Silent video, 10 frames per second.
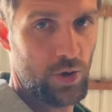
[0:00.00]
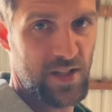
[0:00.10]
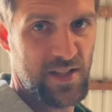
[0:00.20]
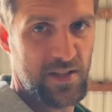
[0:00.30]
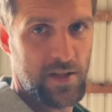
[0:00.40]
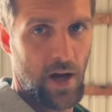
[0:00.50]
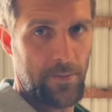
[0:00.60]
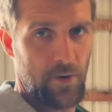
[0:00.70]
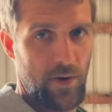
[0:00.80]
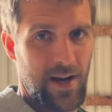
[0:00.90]
this is
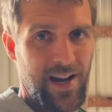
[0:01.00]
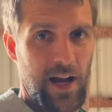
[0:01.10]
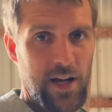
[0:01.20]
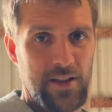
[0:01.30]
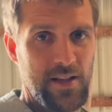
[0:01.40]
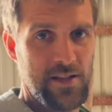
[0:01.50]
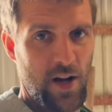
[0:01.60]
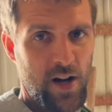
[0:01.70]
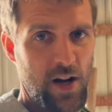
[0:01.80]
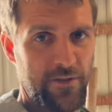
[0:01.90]
copyrighted. I got this
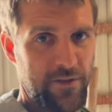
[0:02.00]
off